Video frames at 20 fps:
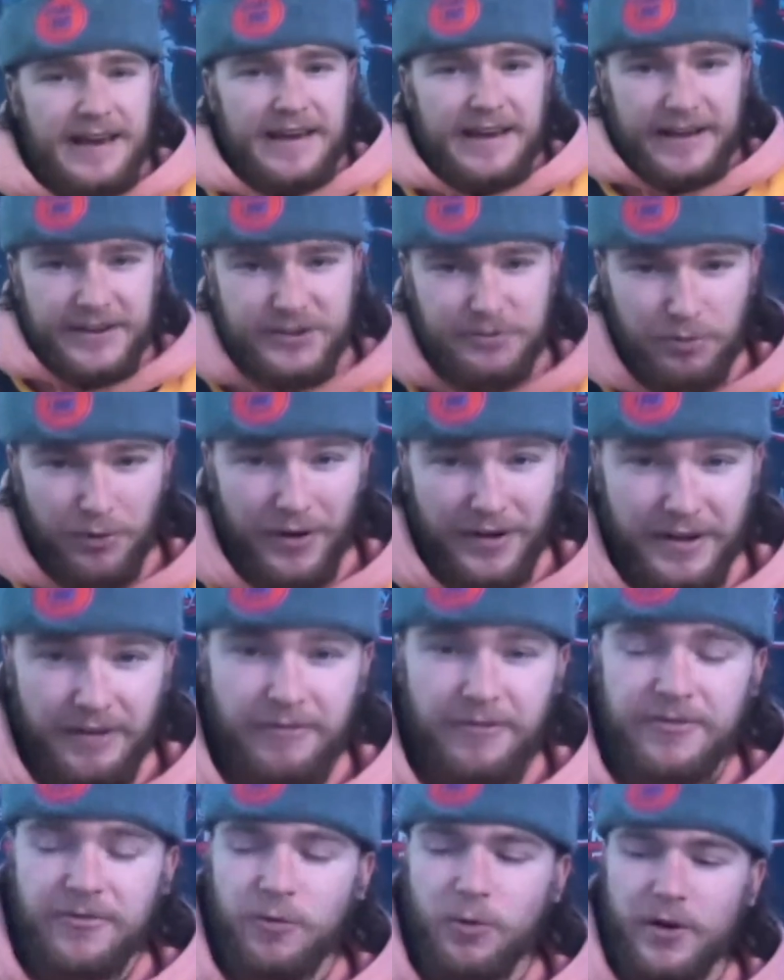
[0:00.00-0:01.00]
It's your boy
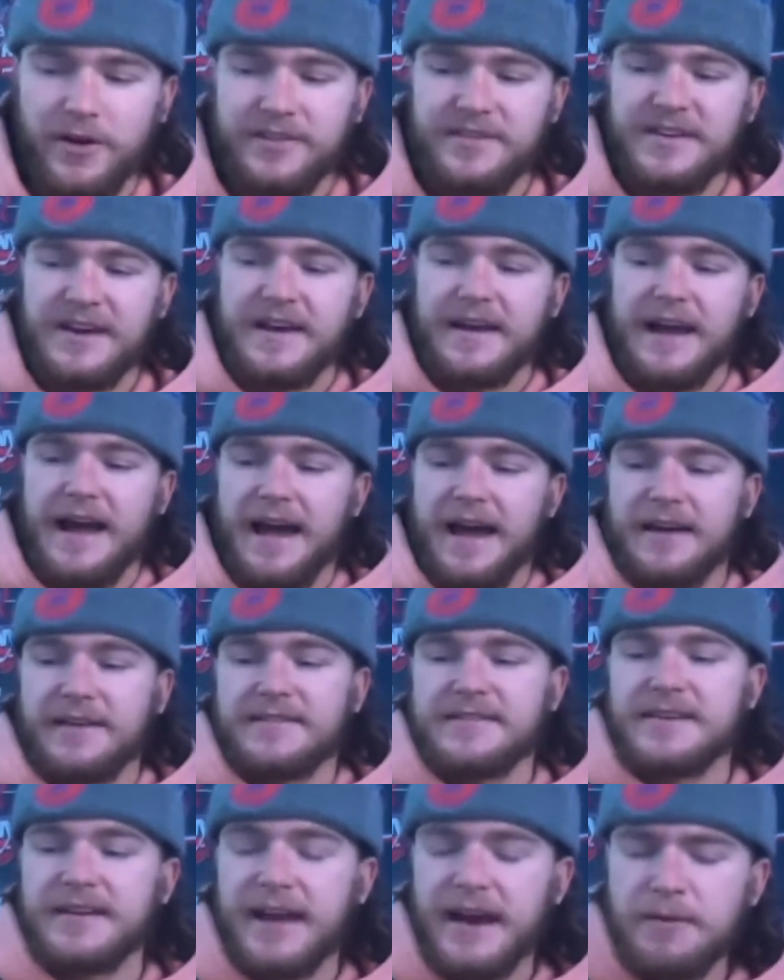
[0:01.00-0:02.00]
Kevin Forte, and
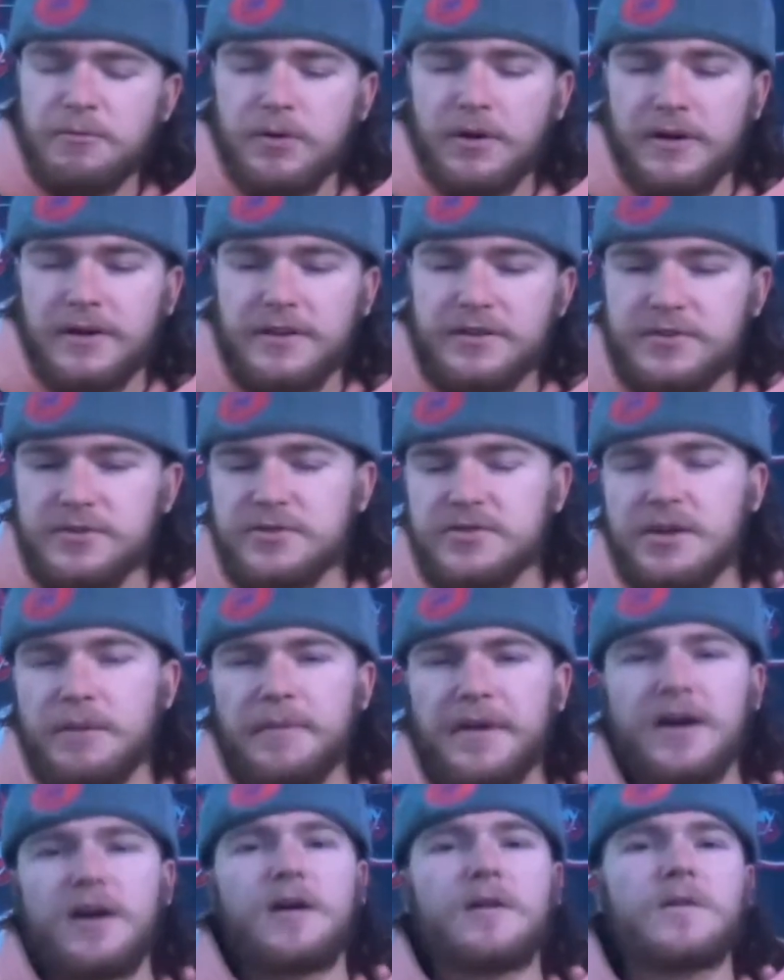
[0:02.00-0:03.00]
today we're going to do
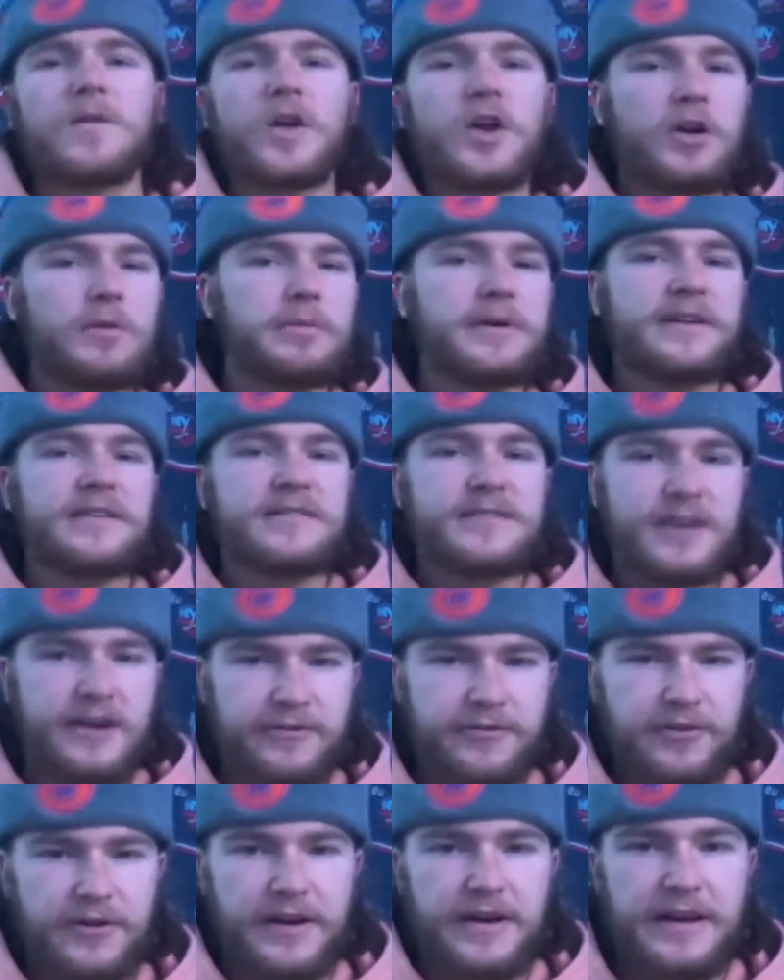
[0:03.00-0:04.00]
something a little bit
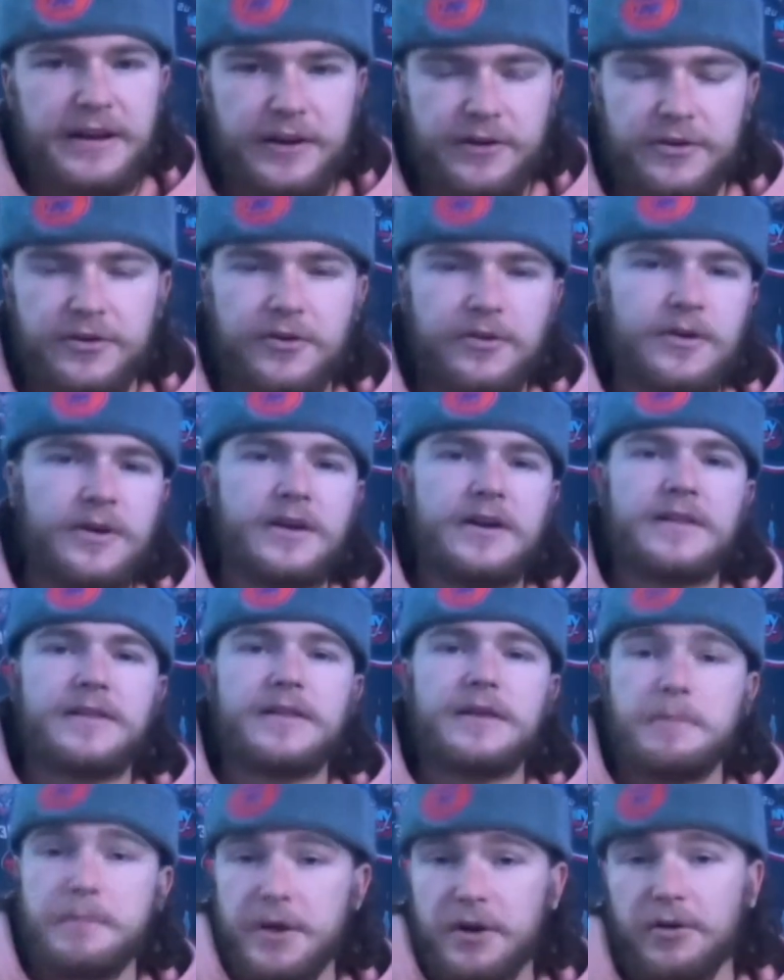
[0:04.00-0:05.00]
different here during
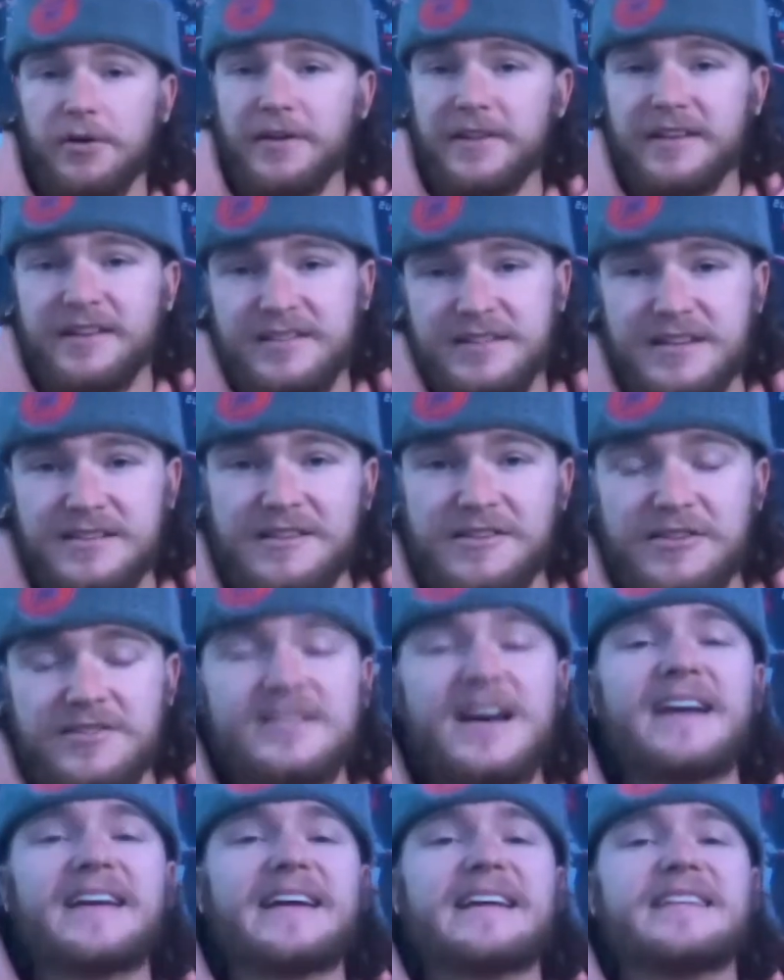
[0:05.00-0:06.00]
the middle of the season. There's
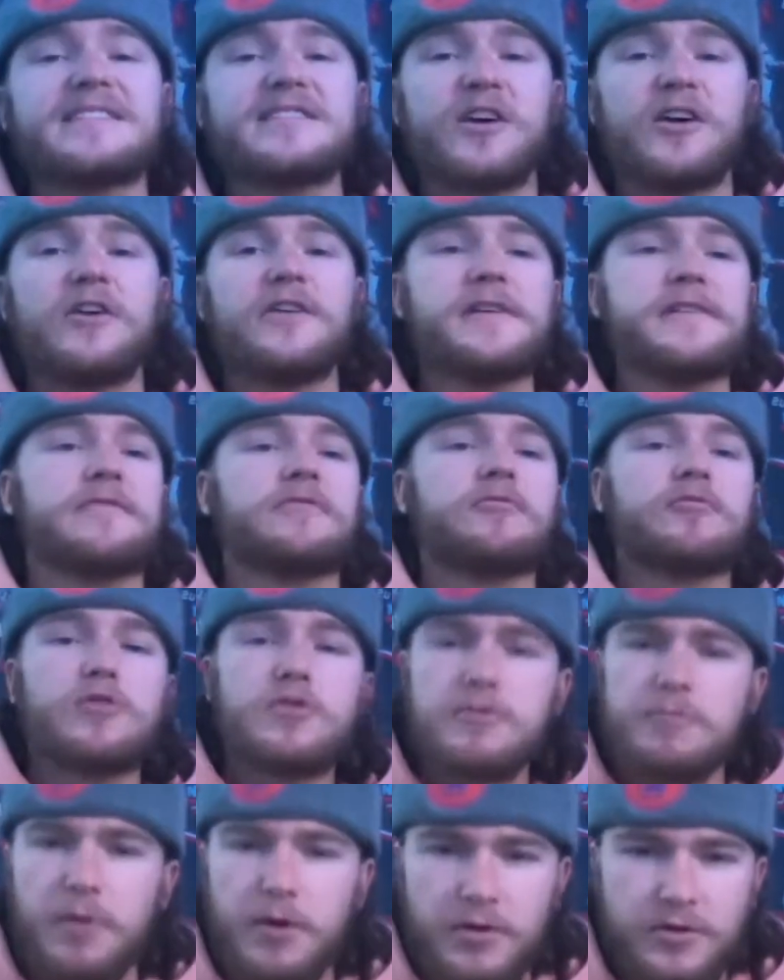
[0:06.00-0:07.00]
not a ton of
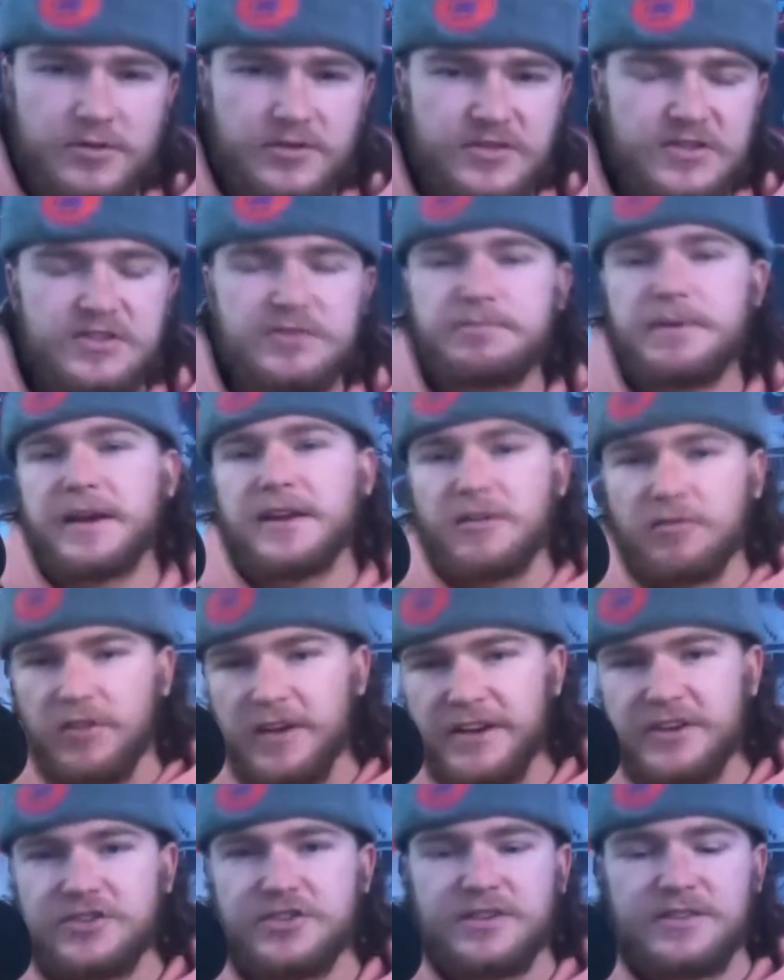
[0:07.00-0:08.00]
rumors and
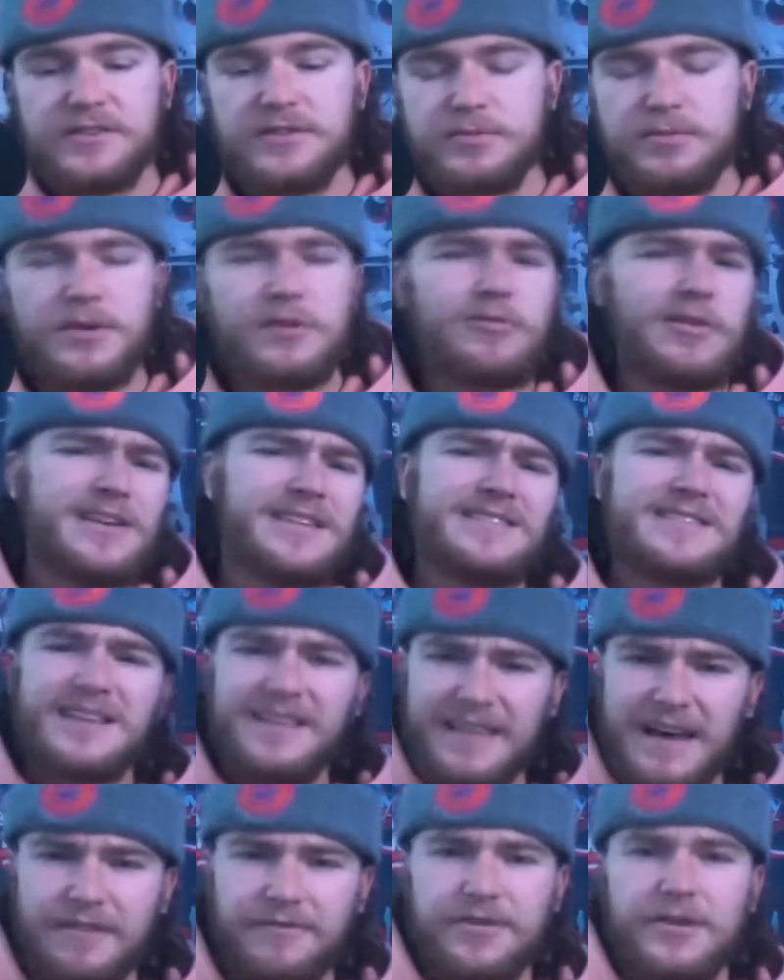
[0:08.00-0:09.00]
speculations. We already
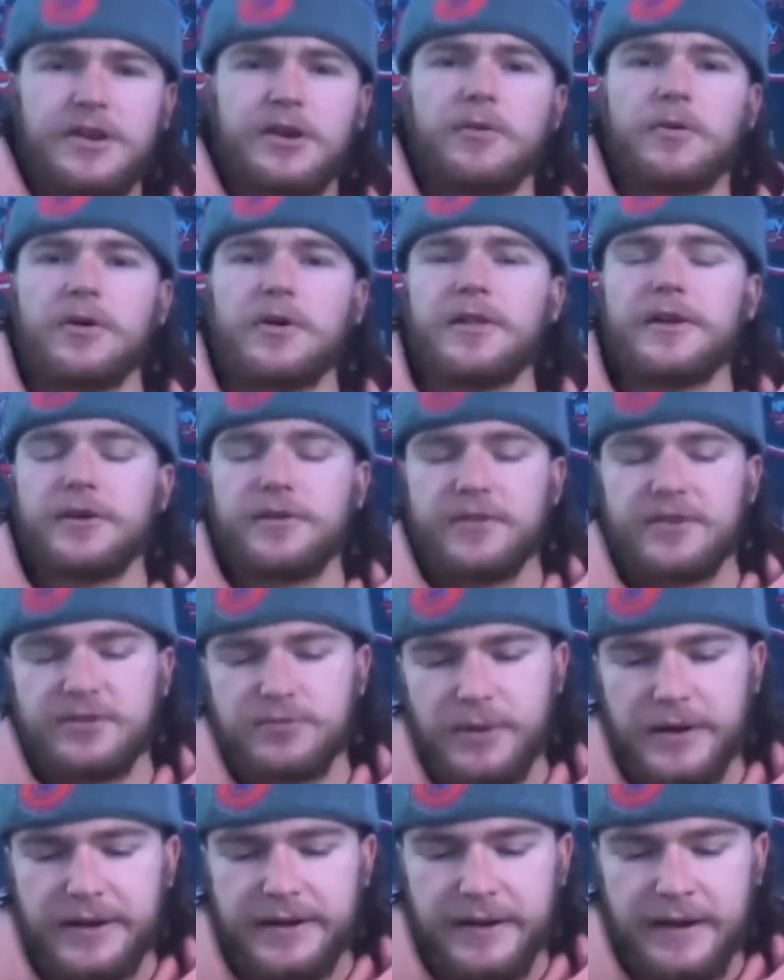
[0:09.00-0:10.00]
did that video earlier this
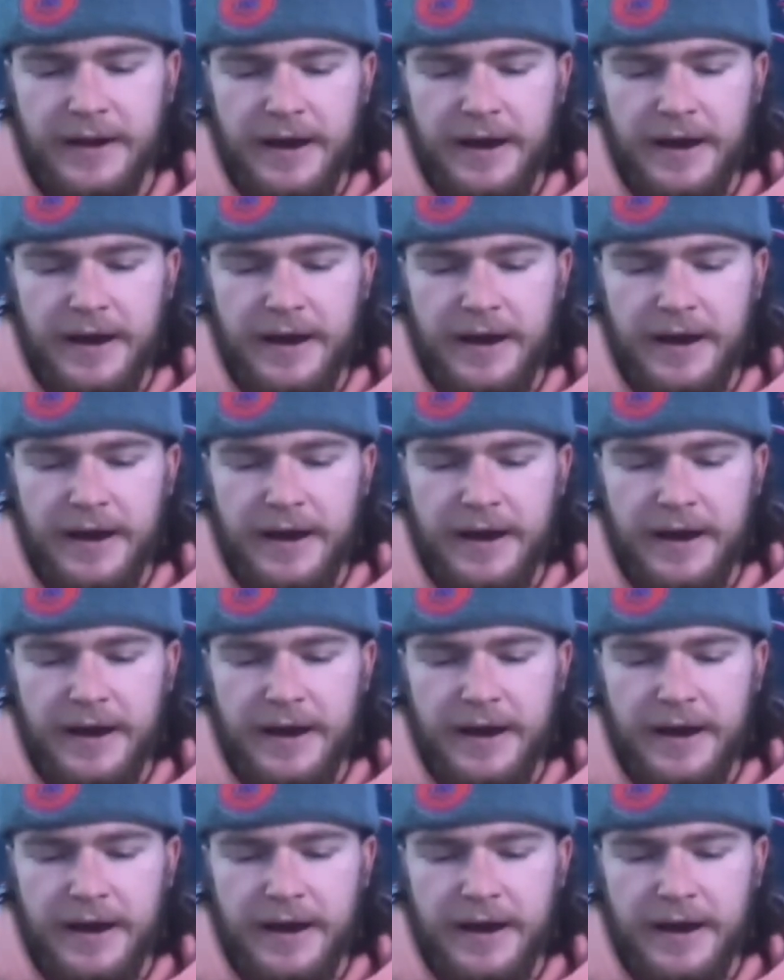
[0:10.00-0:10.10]
week.